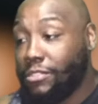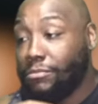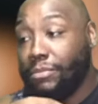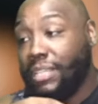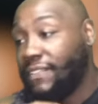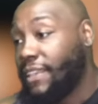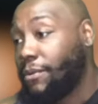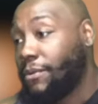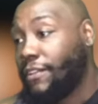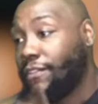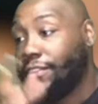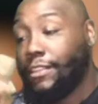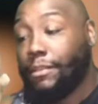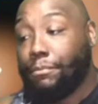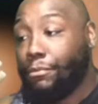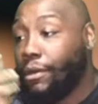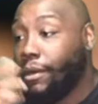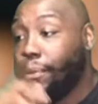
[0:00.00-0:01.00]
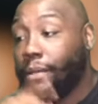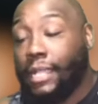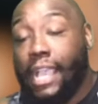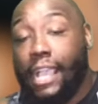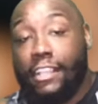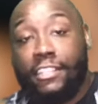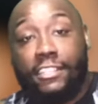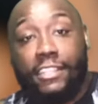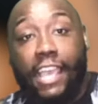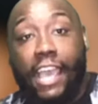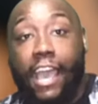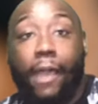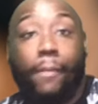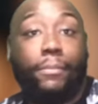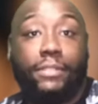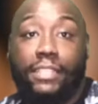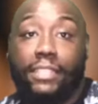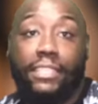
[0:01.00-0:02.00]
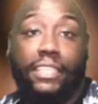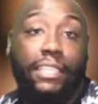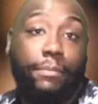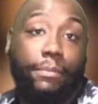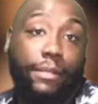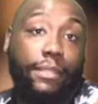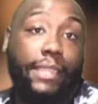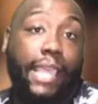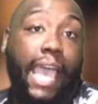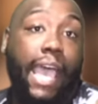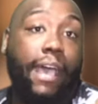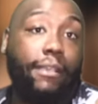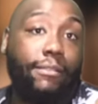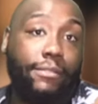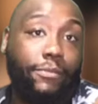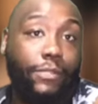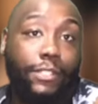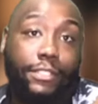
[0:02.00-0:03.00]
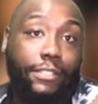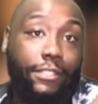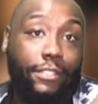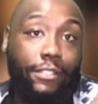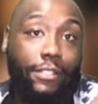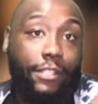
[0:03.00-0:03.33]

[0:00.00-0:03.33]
me if the little boy would have got shot. I'm gonna just keep it 1,000 with you.